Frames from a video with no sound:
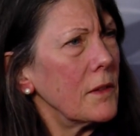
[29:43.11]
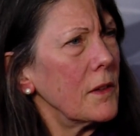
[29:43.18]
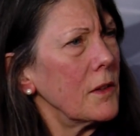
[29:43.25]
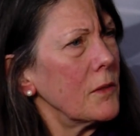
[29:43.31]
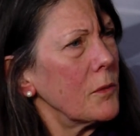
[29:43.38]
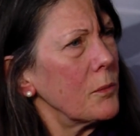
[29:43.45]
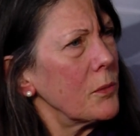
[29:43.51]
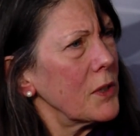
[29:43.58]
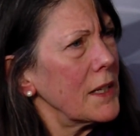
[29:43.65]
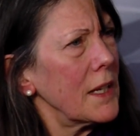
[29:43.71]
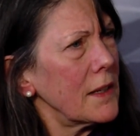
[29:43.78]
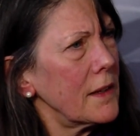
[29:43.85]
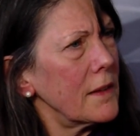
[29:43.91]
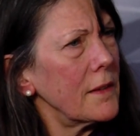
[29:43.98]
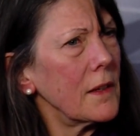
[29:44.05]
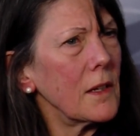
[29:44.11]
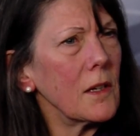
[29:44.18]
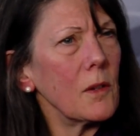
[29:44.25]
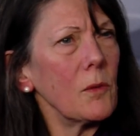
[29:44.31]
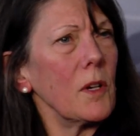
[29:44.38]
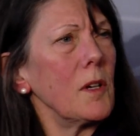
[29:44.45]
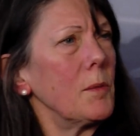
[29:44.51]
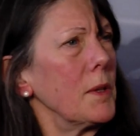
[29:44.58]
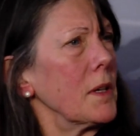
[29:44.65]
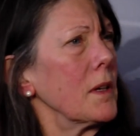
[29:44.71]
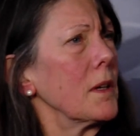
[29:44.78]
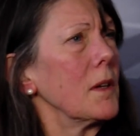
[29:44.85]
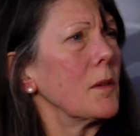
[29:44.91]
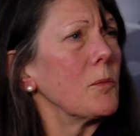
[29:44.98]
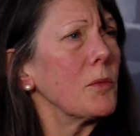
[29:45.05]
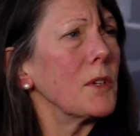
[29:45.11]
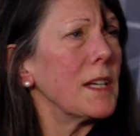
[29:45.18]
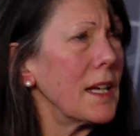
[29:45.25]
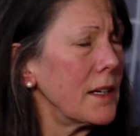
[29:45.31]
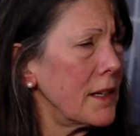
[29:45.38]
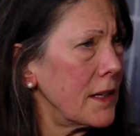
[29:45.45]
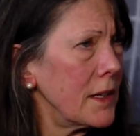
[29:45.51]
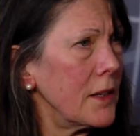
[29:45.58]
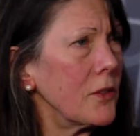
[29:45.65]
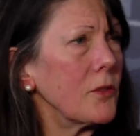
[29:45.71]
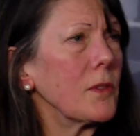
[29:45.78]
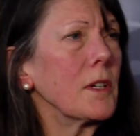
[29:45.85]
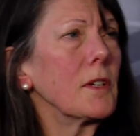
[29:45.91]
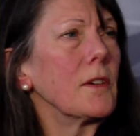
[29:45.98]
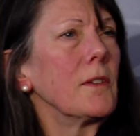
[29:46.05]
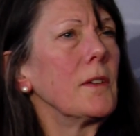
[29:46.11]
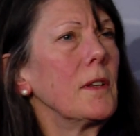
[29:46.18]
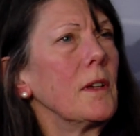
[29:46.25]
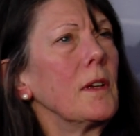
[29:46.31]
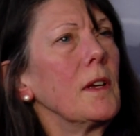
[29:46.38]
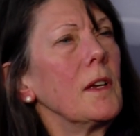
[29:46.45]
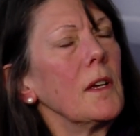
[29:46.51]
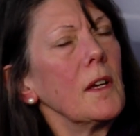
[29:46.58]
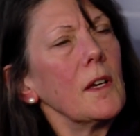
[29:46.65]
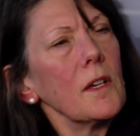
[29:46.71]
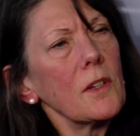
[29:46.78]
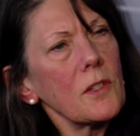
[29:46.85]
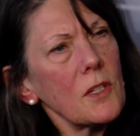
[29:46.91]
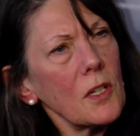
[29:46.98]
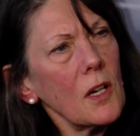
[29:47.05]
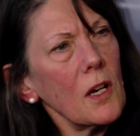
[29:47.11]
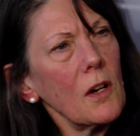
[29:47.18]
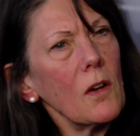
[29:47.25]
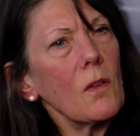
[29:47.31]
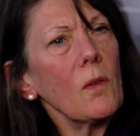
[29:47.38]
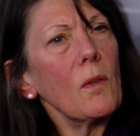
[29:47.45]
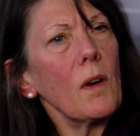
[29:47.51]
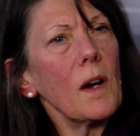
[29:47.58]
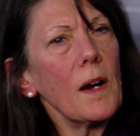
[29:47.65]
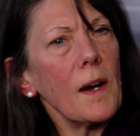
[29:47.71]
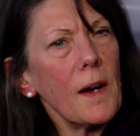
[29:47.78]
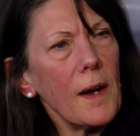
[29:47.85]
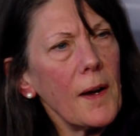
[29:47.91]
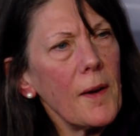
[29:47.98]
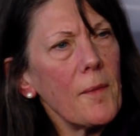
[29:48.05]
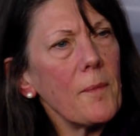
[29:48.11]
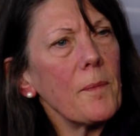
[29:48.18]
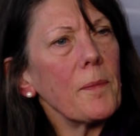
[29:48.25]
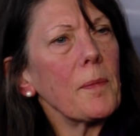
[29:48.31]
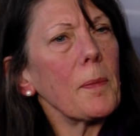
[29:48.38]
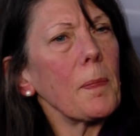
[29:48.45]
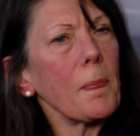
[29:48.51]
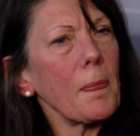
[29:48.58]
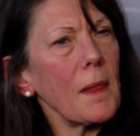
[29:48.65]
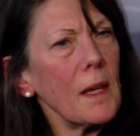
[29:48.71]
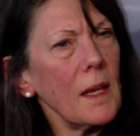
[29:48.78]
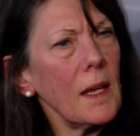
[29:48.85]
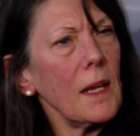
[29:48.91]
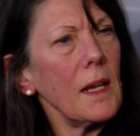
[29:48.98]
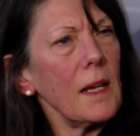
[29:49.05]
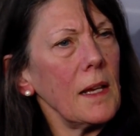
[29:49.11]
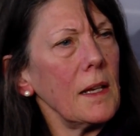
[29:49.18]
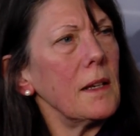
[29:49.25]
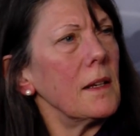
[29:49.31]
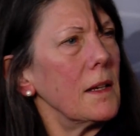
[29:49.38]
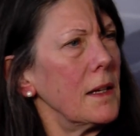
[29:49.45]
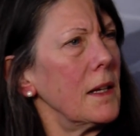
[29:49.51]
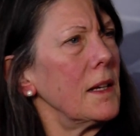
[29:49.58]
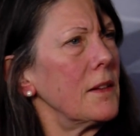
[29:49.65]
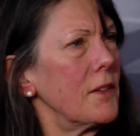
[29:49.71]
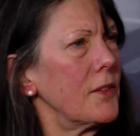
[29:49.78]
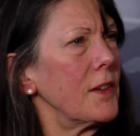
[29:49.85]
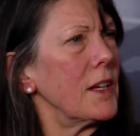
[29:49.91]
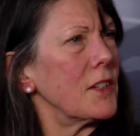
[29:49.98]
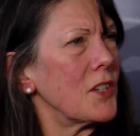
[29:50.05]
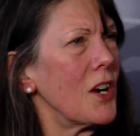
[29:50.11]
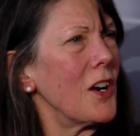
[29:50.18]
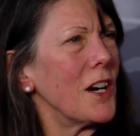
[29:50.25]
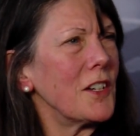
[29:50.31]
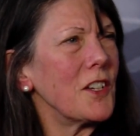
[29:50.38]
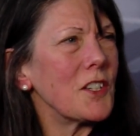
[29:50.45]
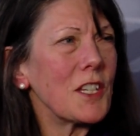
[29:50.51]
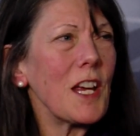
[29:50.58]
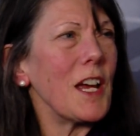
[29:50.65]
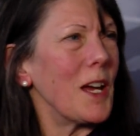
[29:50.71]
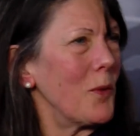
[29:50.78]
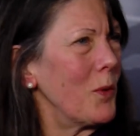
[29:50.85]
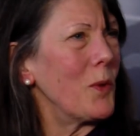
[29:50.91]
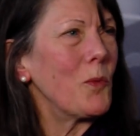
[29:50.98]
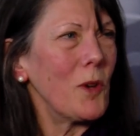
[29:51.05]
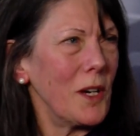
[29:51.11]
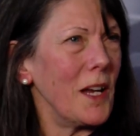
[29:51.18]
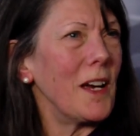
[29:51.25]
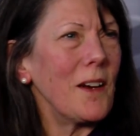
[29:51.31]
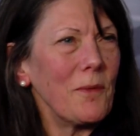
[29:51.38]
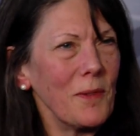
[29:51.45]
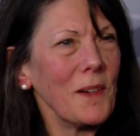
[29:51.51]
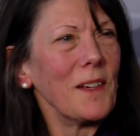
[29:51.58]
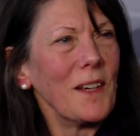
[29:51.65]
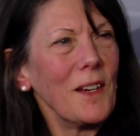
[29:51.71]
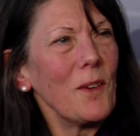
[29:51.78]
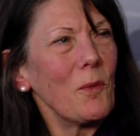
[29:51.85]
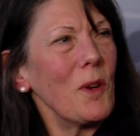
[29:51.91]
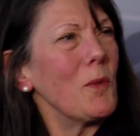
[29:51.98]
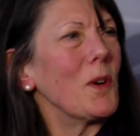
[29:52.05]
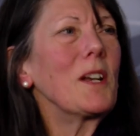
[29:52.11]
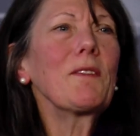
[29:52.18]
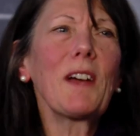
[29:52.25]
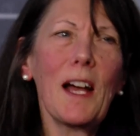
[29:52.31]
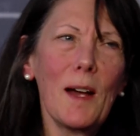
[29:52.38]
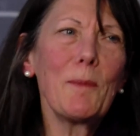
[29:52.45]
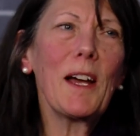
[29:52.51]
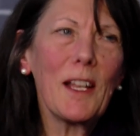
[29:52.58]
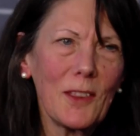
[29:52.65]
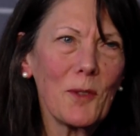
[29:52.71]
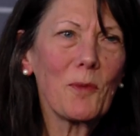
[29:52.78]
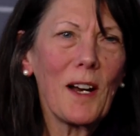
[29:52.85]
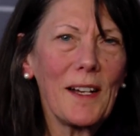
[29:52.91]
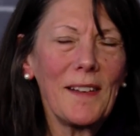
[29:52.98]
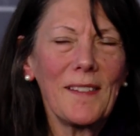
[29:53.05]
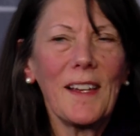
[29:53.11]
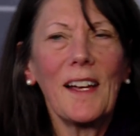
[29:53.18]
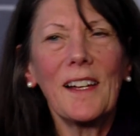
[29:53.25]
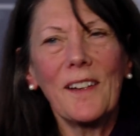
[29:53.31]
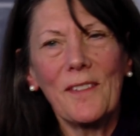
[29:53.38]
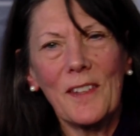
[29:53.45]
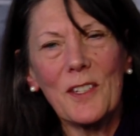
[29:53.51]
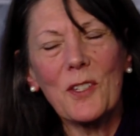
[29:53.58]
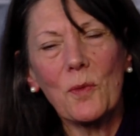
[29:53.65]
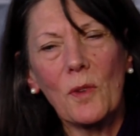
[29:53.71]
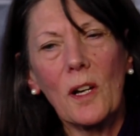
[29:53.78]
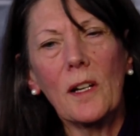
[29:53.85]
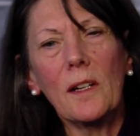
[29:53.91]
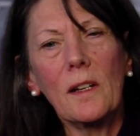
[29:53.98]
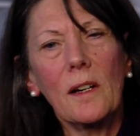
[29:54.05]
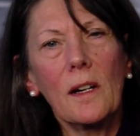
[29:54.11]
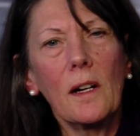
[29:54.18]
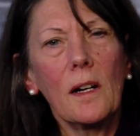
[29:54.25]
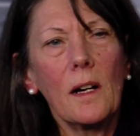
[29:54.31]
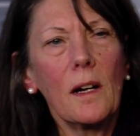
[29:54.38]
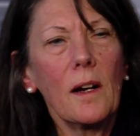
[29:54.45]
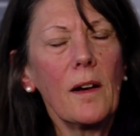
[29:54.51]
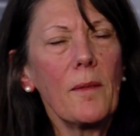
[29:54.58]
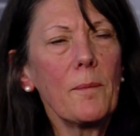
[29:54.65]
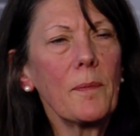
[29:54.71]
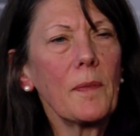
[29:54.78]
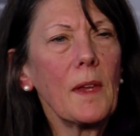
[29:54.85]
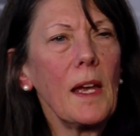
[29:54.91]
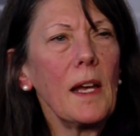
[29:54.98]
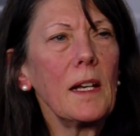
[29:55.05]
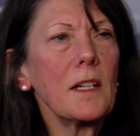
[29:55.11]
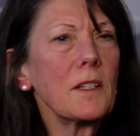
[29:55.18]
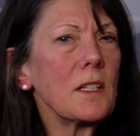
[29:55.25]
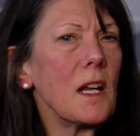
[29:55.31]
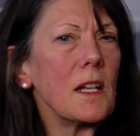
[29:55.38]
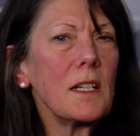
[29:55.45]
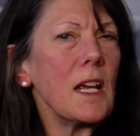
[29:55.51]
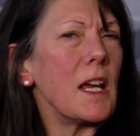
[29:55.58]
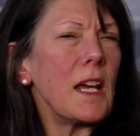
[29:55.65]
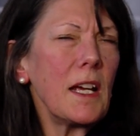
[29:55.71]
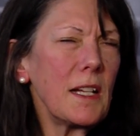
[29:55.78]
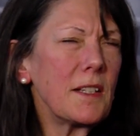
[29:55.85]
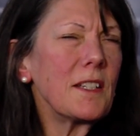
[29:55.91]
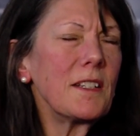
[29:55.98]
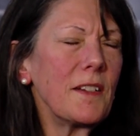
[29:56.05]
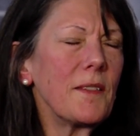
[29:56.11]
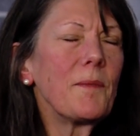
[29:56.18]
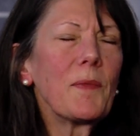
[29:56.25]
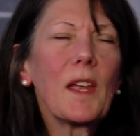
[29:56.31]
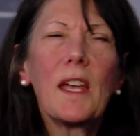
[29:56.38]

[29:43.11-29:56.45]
you know, protecting Saudi Arabia, protecting Israel. So um, it, it, it's it's hard to say we would have right. we would have come out the right side of this one. Um, and a lot not, of moving pieces,